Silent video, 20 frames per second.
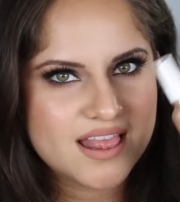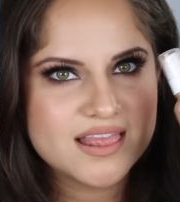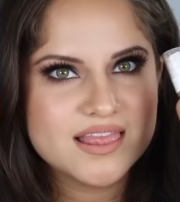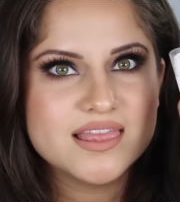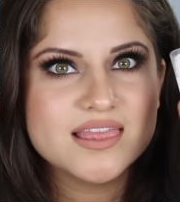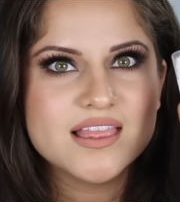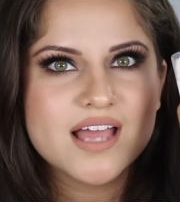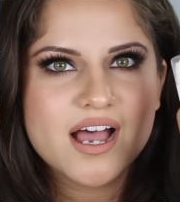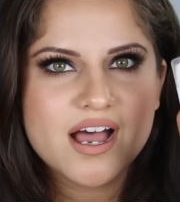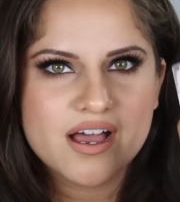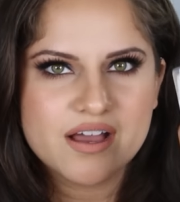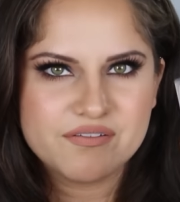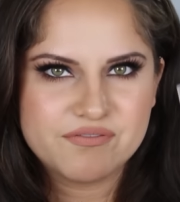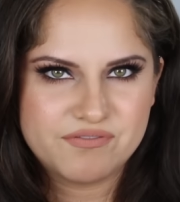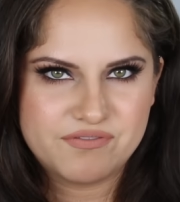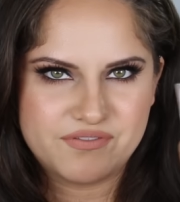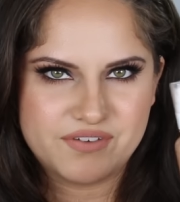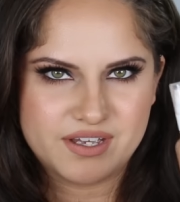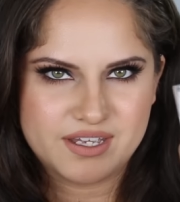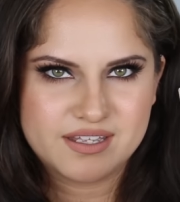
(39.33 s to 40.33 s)

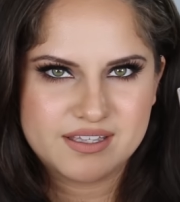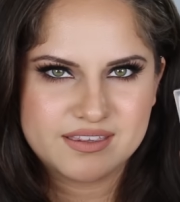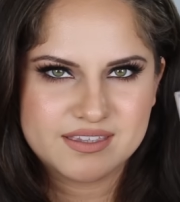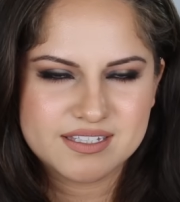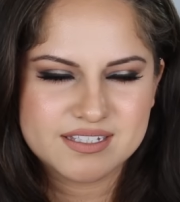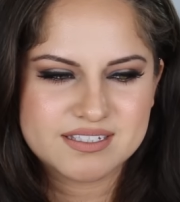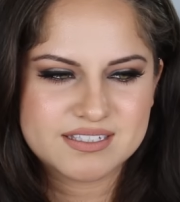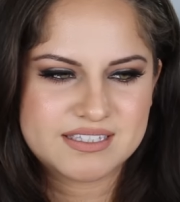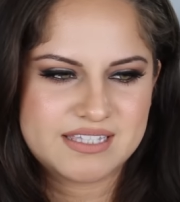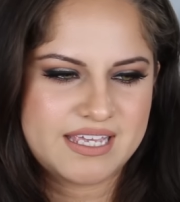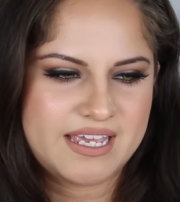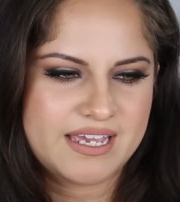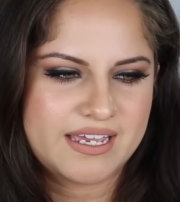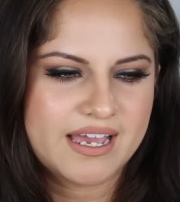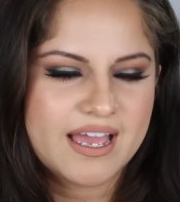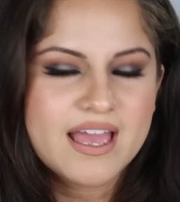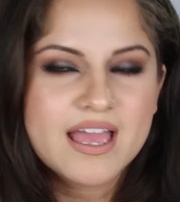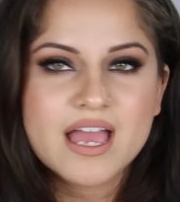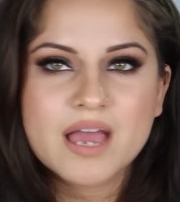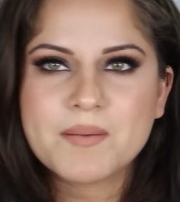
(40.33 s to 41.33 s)
love this thing.